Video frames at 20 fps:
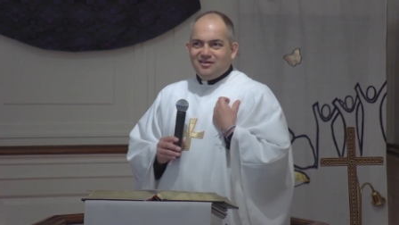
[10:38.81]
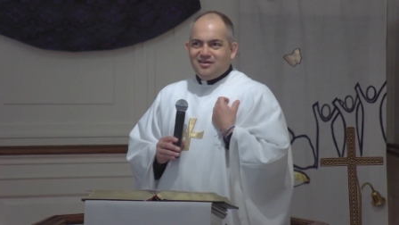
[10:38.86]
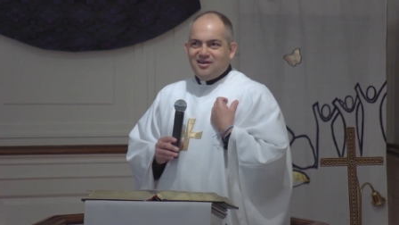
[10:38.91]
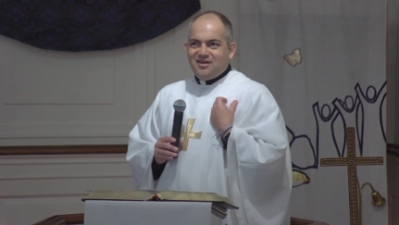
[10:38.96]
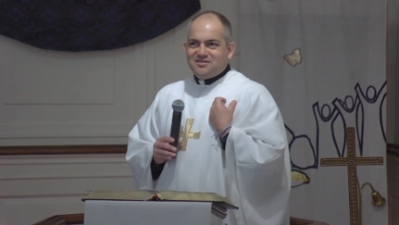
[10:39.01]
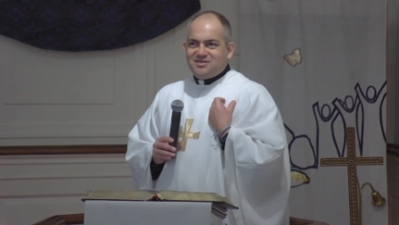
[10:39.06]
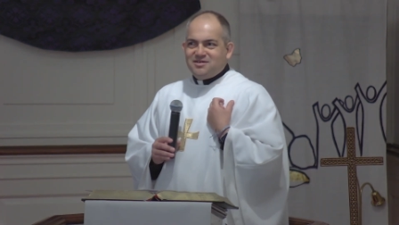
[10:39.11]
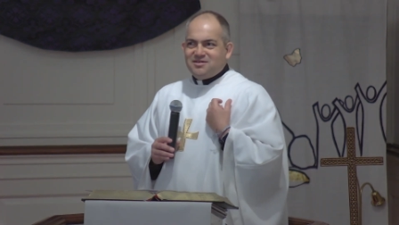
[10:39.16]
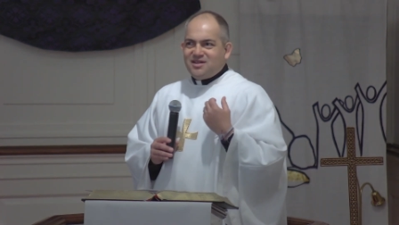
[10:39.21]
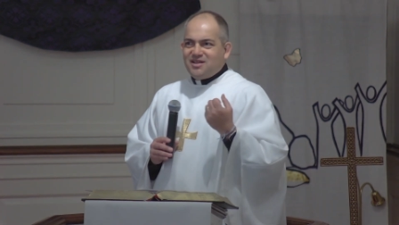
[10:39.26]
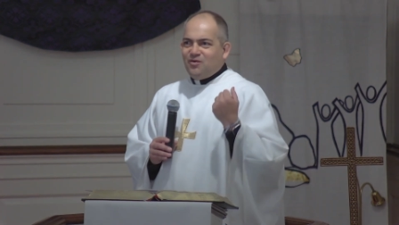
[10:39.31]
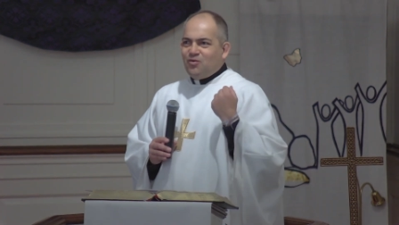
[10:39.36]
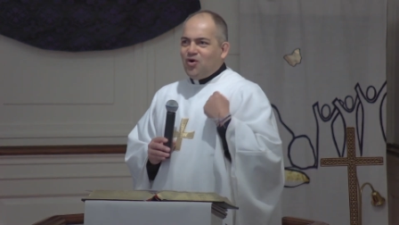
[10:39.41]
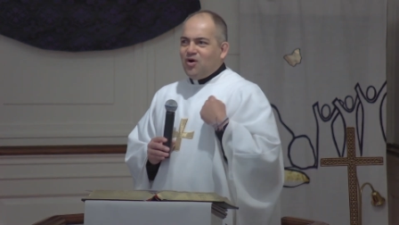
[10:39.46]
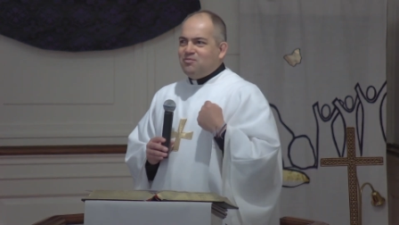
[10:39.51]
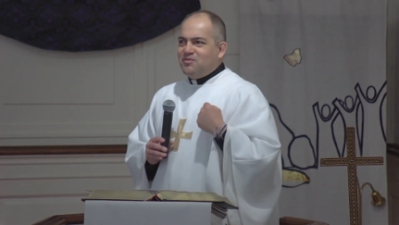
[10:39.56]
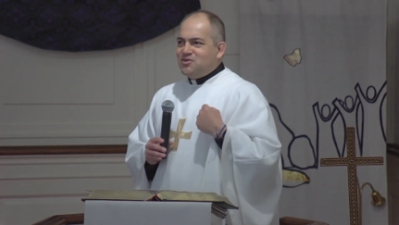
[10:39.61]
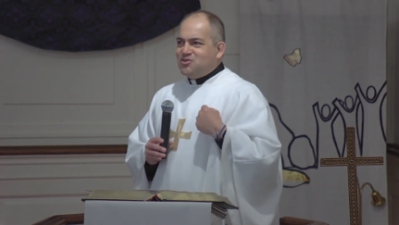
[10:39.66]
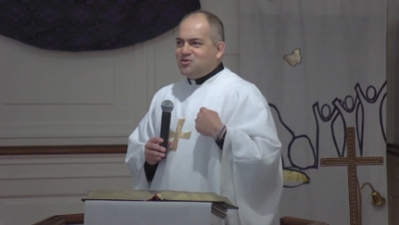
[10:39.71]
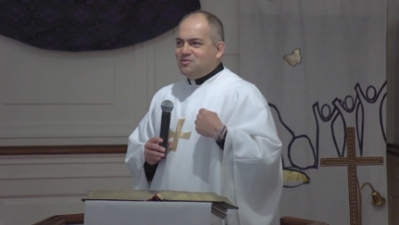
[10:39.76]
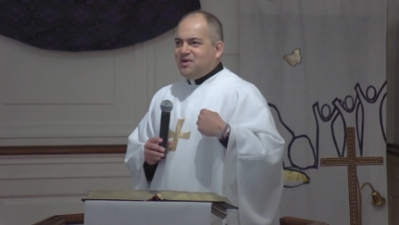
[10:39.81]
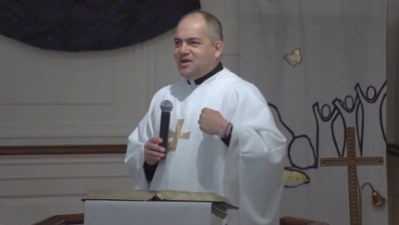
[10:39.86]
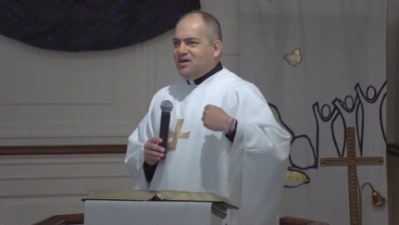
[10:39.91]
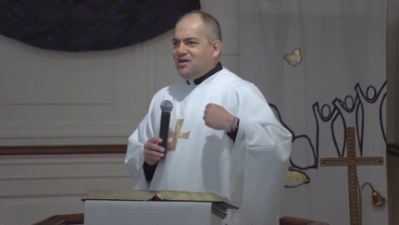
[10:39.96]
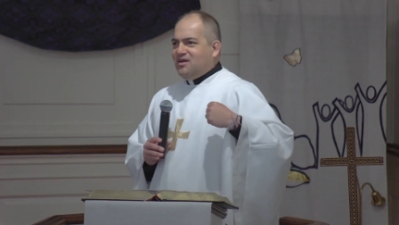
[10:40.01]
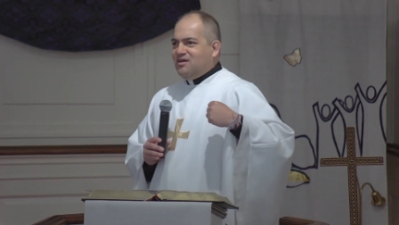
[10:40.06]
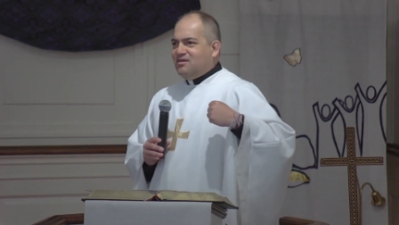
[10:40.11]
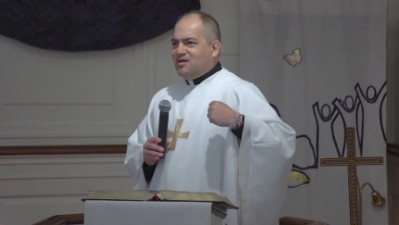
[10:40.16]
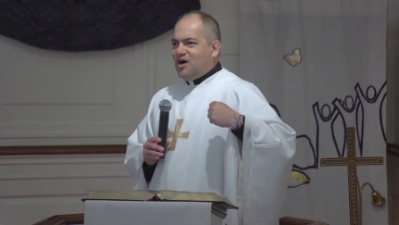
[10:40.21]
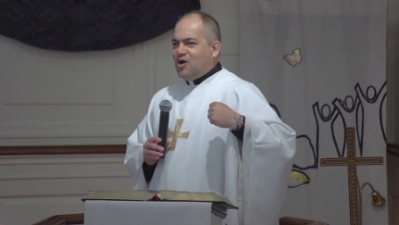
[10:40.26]
And it seems that they want me to
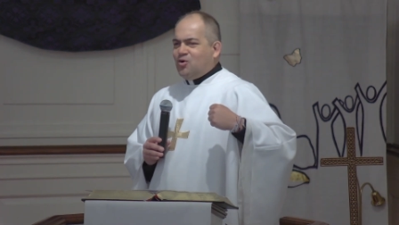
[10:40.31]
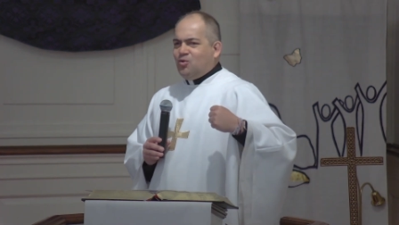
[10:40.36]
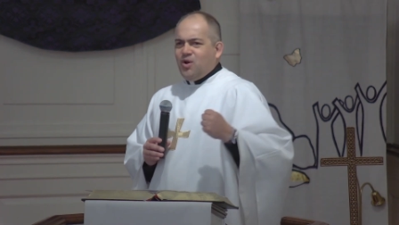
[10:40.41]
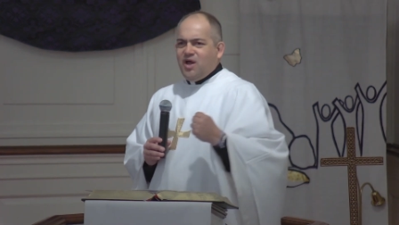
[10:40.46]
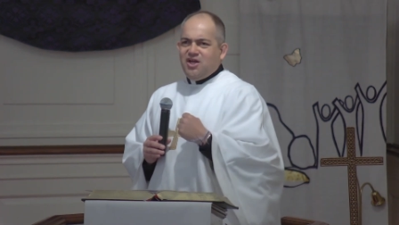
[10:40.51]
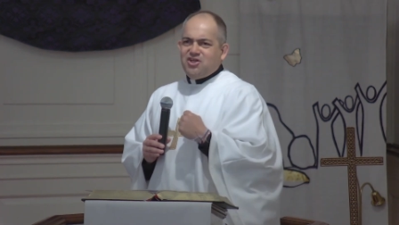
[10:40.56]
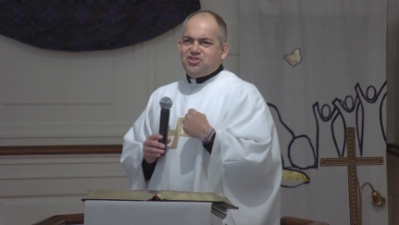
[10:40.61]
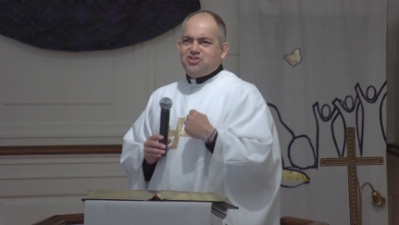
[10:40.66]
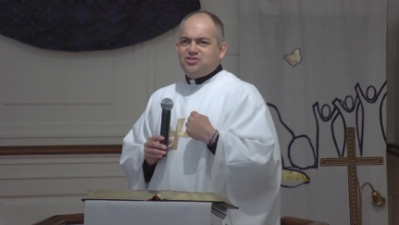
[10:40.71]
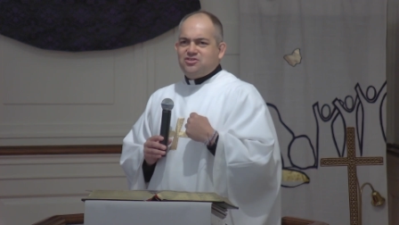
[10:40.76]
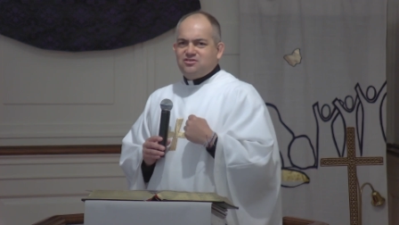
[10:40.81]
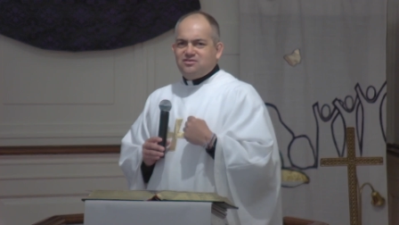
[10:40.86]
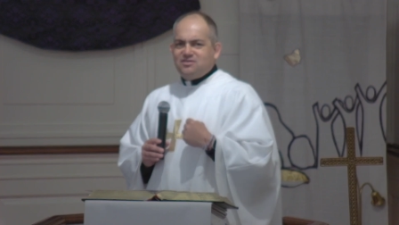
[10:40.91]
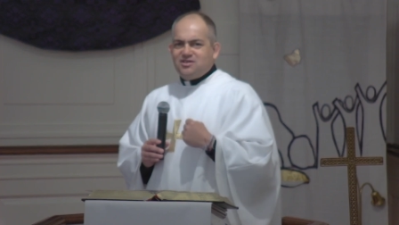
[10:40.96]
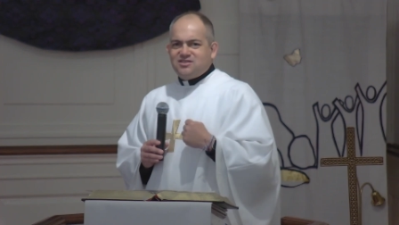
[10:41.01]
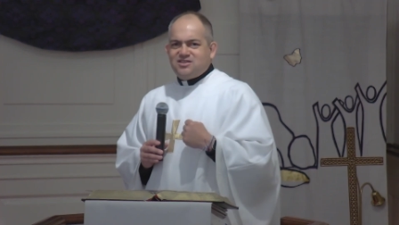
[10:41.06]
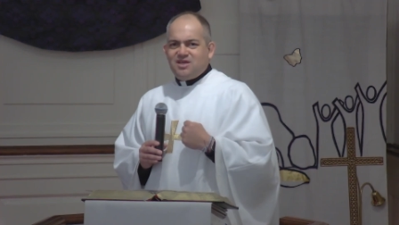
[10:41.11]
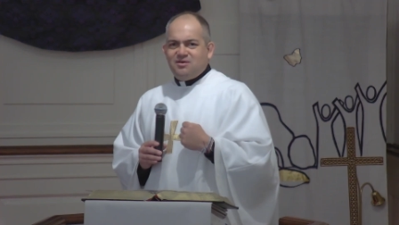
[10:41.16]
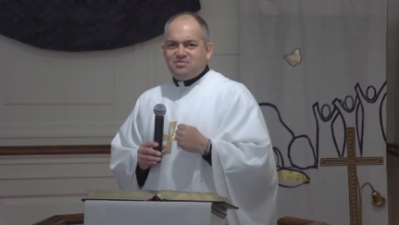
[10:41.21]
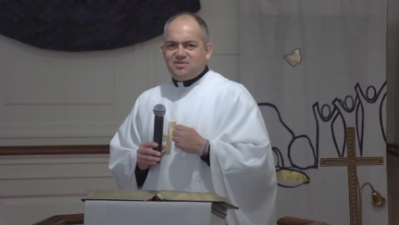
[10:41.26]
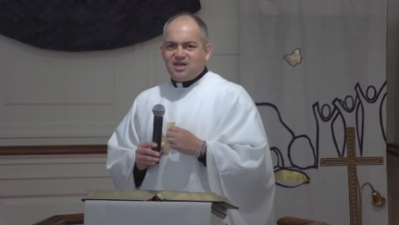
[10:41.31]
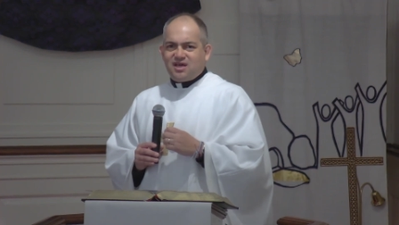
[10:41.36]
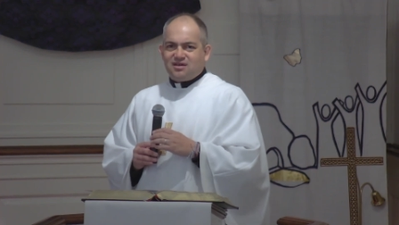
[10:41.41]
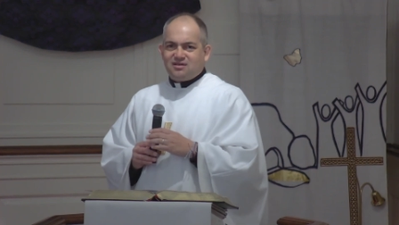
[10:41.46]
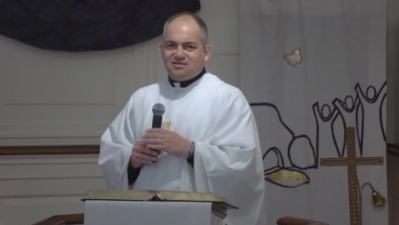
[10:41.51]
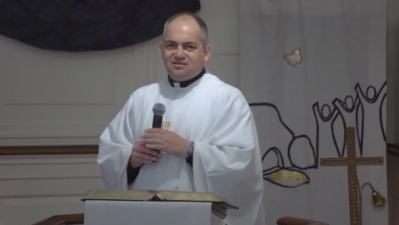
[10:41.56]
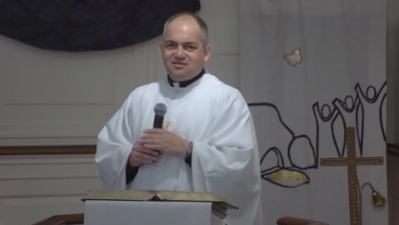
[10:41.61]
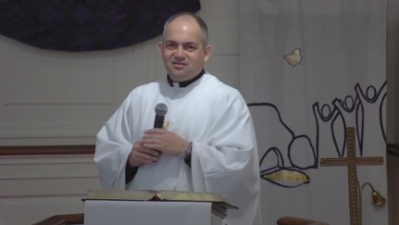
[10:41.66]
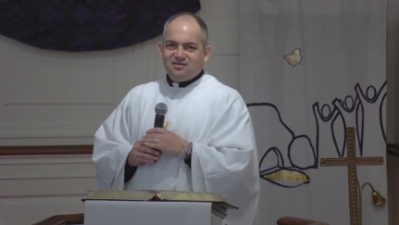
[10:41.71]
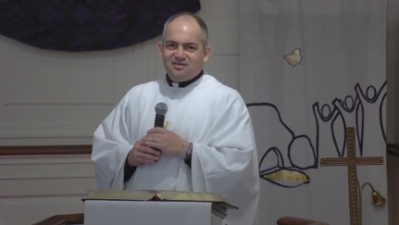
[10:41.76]
be outraged
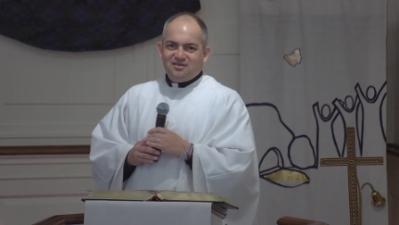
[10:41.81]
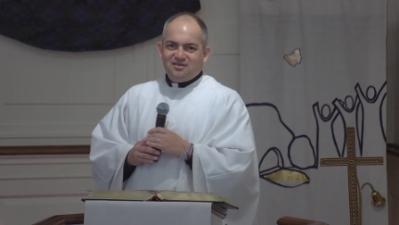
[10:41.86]
something.